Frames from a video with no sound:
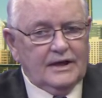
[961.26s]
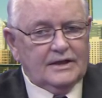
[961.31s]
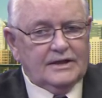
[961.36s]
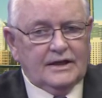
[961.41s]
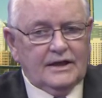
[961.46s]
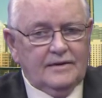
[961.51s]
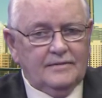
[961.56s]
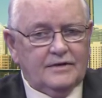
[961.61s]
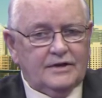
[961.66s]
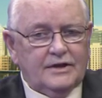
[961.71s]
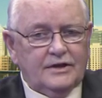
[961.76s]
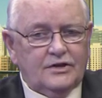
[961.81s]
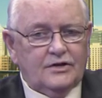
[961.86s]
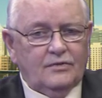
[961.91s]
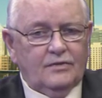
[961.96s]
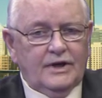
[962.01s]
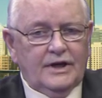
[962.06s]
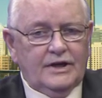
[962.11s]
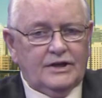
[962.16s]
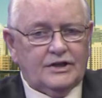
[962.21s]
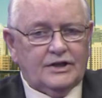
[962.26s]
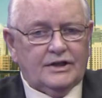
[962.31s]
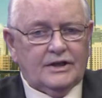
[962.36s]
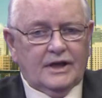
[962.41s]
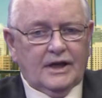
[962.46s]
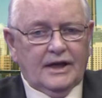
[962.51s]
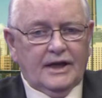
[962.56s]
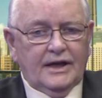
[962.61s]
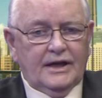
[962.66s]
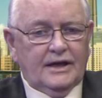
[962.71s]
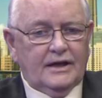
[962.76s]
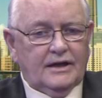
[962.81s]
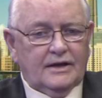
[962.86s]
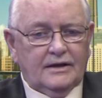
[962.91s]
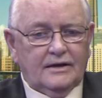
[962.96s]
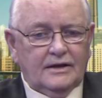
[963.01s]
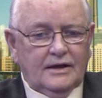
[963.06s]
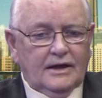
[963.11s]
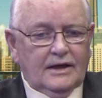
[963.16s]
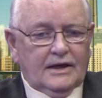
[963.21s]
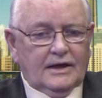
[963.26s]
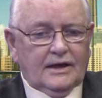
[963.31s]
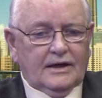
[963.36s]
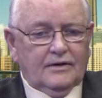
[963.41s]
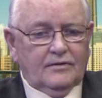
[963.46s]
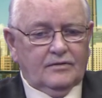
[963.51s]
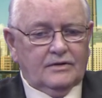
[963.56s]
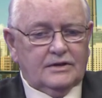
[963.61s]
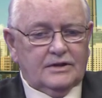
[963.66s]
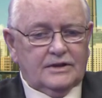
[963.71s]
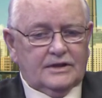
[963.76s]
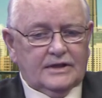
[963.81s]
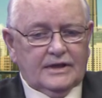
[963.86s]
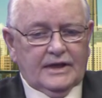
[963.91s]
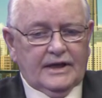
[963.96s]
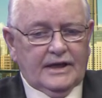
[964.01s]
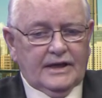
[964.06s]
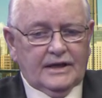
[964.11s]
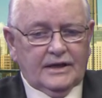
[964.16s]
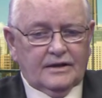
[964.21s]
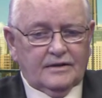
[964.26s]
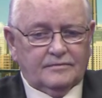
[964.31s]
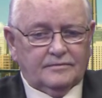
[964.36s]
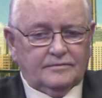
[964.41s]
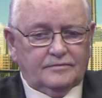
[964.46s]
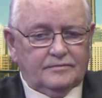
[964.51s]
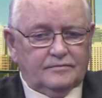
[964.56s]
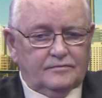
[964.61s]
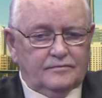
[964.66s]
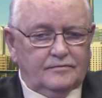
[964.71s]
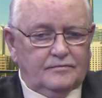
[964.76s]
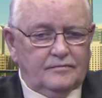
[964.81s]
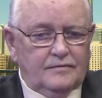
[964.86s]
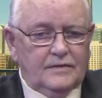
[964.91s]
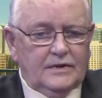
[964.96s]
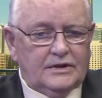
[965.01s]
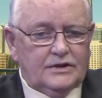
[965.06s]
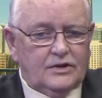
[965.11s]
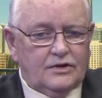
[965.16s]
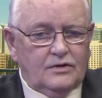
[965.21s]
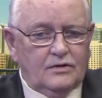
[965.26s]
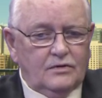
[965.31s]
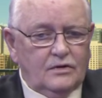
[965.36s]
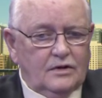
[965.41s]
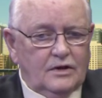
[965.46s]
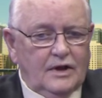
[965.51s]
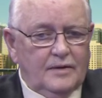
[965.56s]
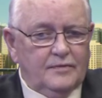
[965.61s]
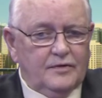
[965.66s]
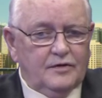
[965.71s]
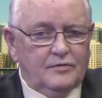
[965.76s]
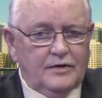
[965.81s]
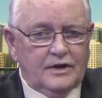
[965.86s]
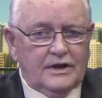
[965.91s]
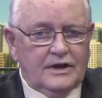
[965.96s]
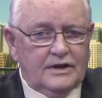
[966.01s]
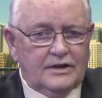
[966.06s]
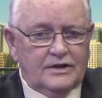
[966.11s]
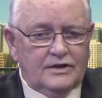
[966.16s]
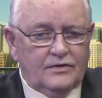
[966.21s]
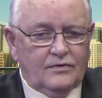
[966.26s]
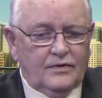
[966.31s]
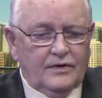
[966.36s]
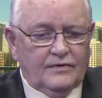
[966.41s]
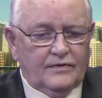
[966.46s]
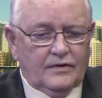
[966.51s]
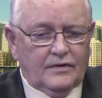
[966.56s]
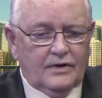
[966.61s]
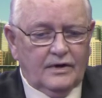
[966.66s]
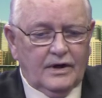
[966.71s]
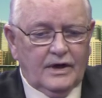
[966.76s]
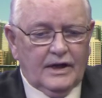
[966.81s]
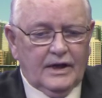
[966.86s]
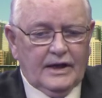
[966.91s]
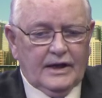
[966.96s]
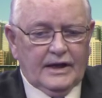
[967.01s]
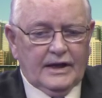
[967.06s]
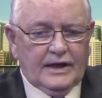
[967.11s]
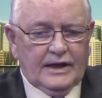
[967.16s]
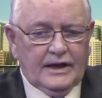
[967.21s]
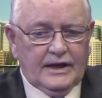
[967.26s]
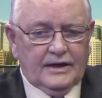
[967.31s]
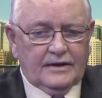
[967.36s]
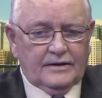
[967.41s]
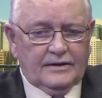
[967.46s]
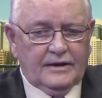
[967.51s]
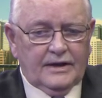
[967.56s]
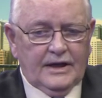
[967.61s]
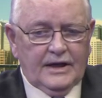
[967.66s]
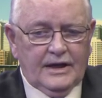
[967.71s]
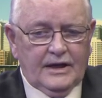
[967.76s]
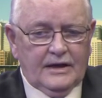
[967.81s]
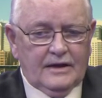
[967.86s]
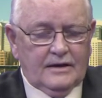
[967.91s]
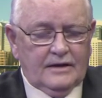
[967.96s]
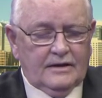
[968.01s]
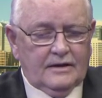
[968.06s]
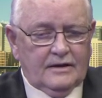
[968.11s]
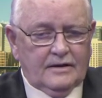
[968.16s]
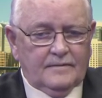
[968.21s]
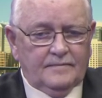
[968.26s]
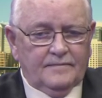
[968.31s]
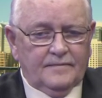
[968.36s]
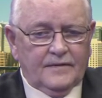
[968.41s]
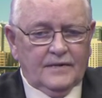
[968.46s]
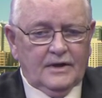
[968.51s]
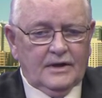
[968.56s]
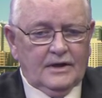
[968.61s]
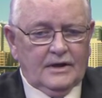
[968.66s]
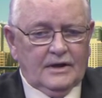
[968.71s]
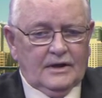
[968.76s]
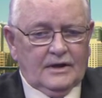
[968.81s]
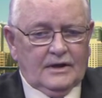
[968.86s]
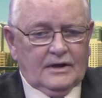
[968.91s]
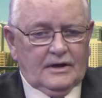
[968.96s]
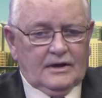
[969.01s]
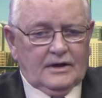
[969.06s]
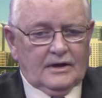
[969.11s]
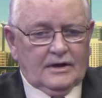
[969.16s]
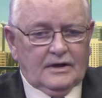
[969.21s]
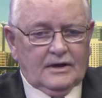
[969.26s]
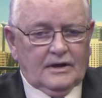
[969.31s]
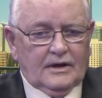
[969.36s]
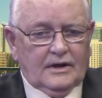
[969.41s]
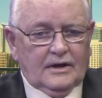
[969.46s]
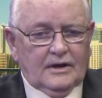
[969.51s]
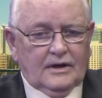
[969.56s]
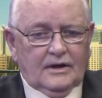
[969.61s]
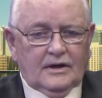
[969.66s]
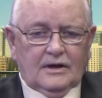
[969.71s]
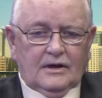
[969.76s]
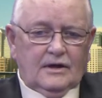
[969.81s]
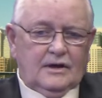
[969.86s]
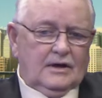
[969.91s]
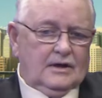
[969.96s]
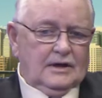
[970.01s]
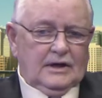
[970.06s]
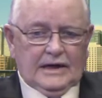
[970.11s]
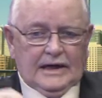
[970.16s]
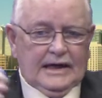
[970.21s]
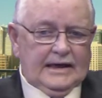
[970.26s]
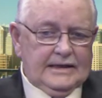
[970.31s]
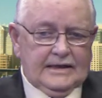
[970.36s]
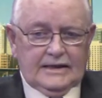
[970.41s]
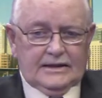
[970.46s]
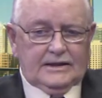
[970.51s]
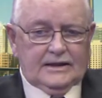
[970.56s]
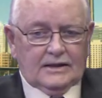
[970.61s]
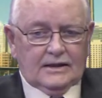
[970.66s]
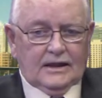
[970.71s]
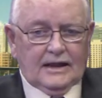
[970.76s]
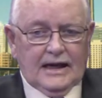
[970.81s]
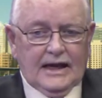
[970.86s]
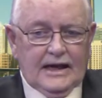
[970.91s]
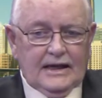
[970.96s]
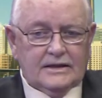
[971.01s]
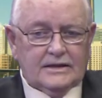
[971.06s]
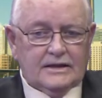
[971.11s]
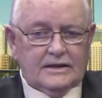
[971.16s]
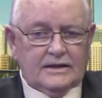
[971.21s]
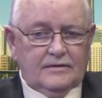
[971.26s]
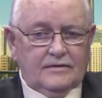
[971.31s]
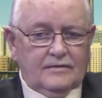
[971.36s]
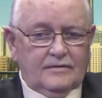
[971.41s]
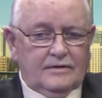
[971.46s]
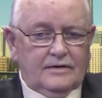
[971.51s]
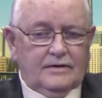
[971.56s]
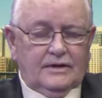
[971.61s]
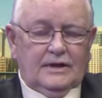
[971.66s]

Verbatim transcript: same situation. I uh, I was at a, a, school up the McKenzie River, and they um, uh, I did the class and.